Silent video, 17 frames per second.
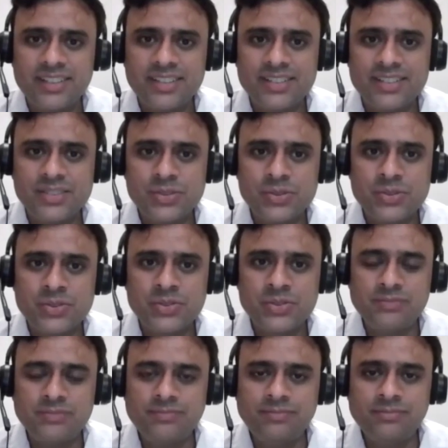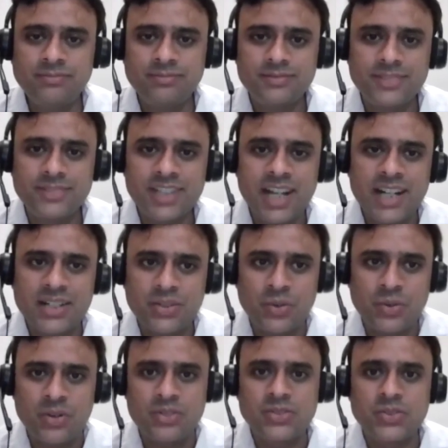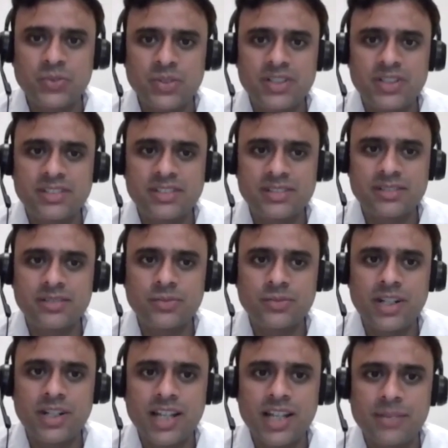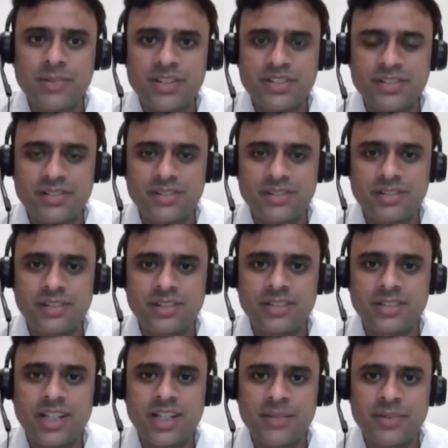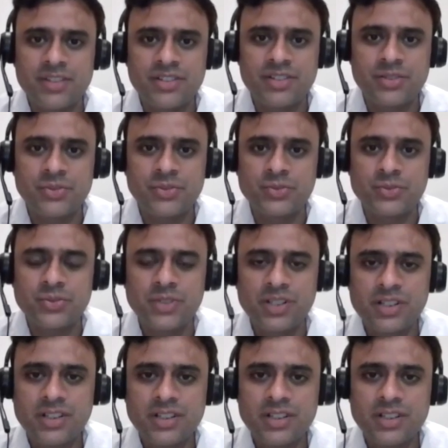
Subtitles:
so that also was one dimension, another dimension to